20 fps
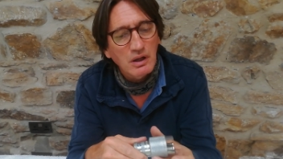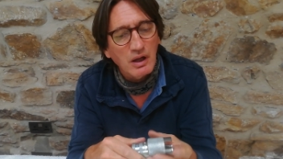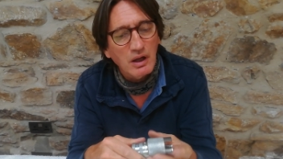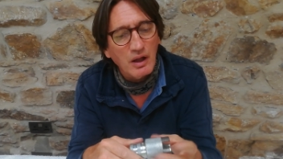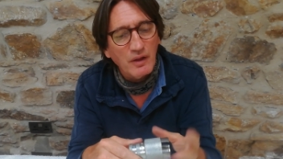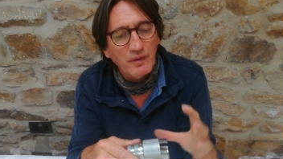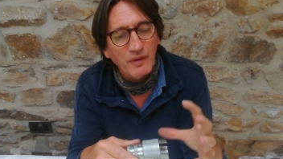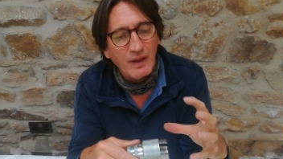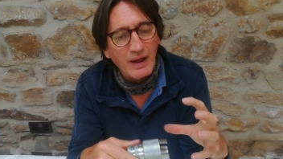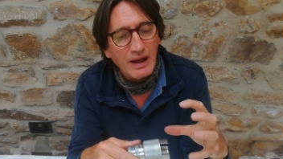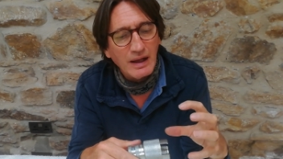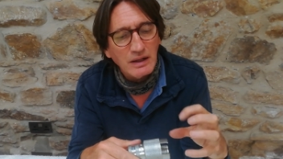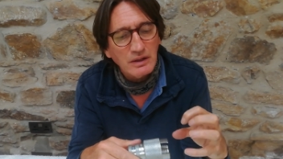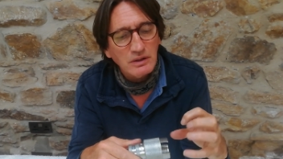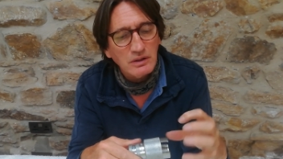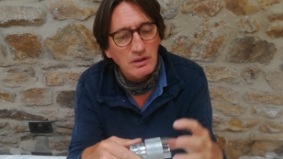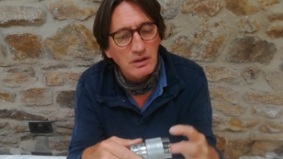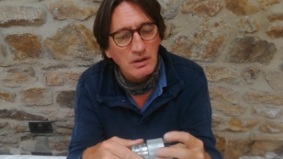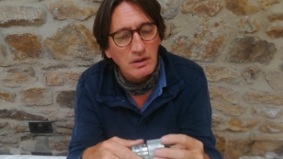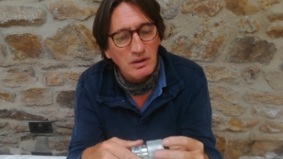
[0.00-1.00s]
and that
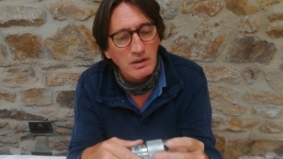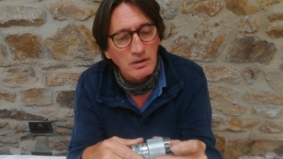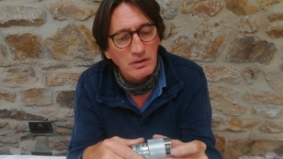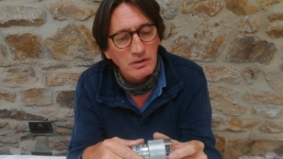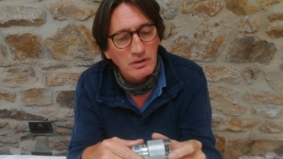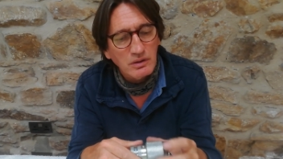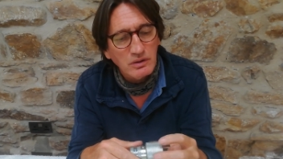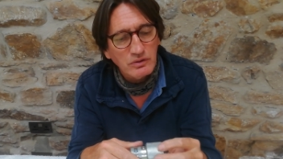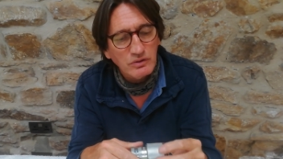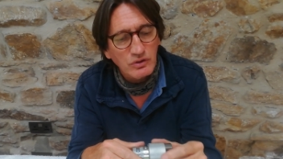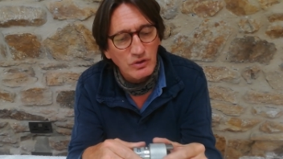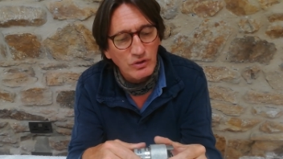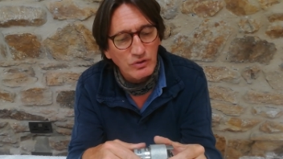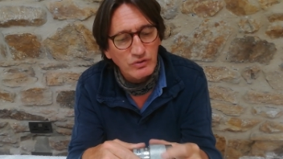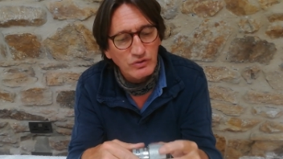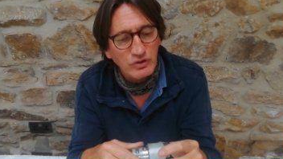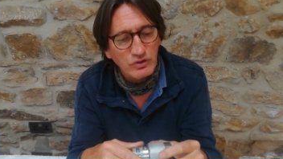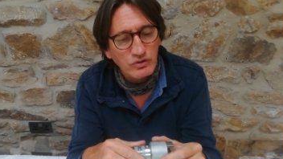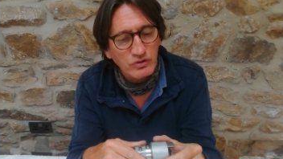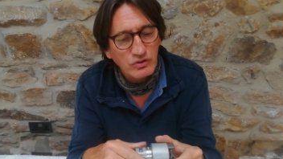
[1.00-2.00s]
serves
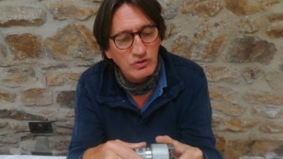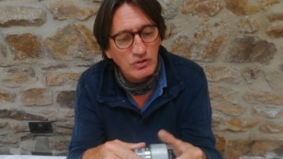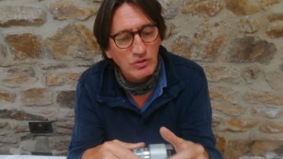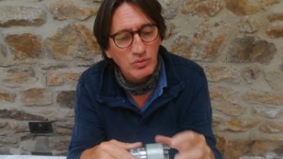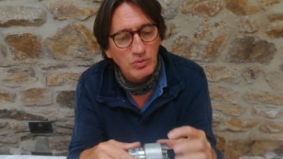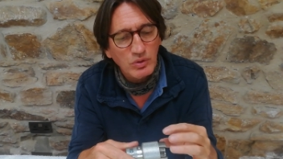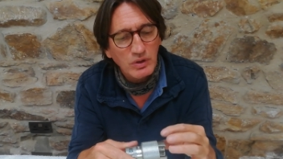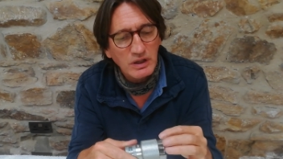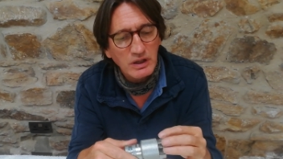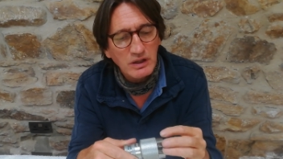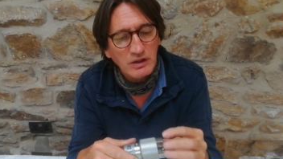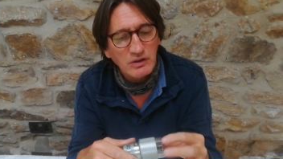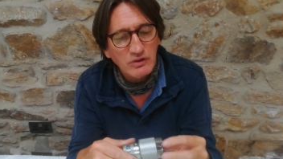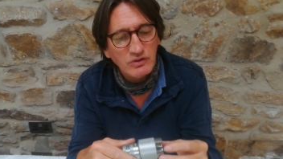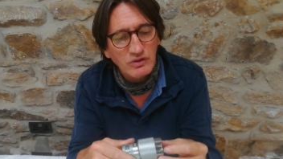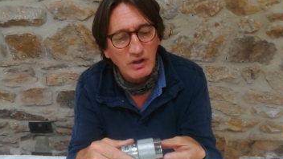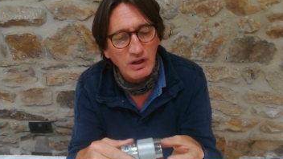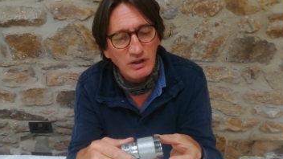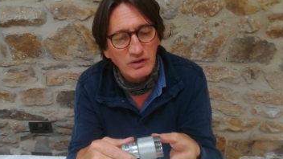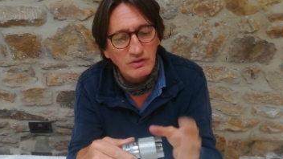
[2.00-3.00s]
to squeeze
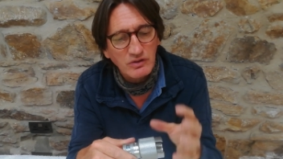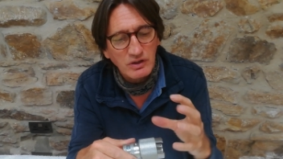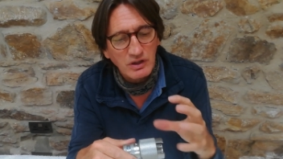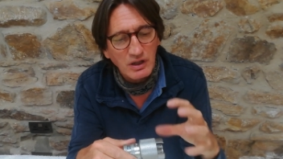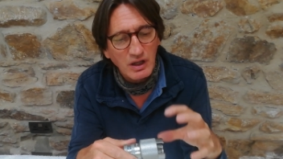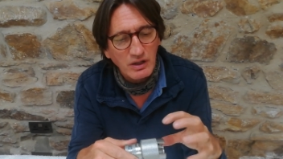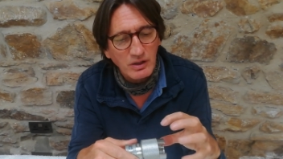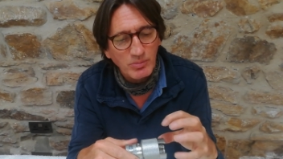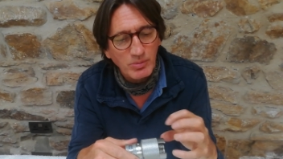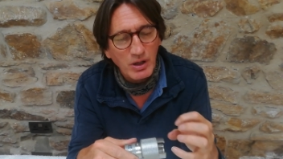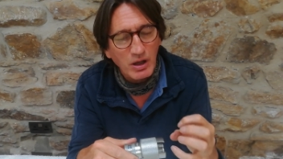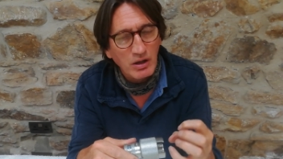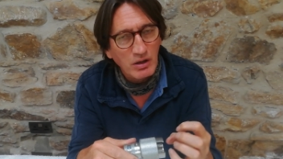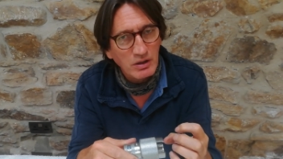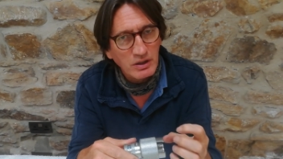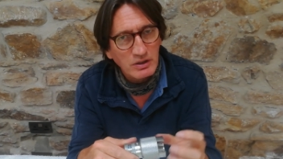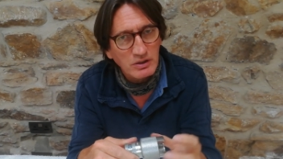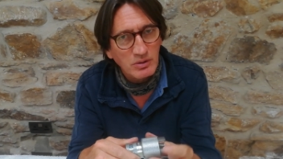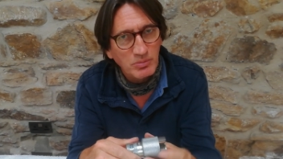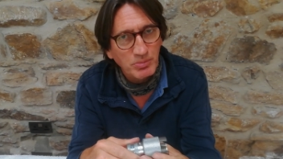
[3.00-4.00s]
the legs together
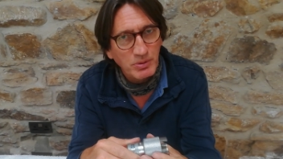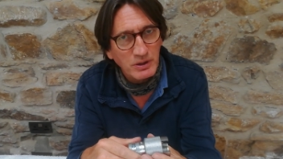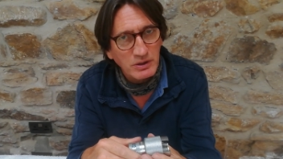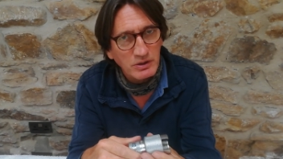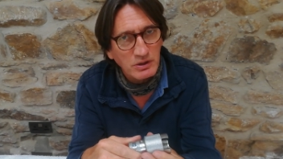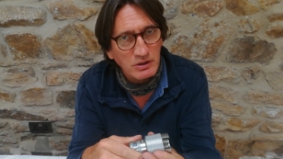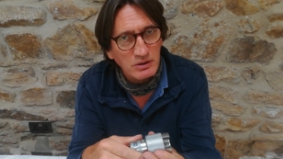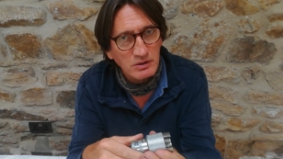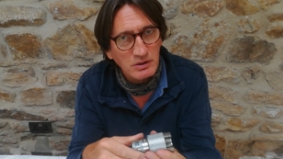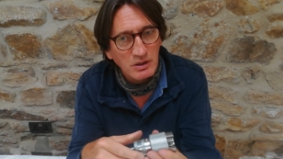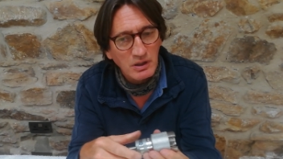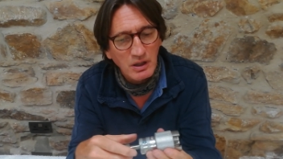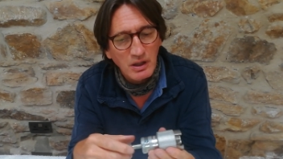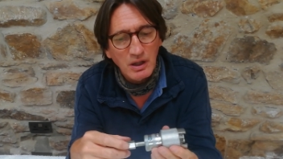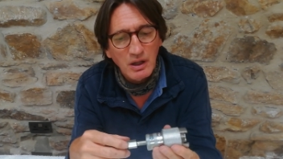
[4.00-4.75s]
behind the pinion,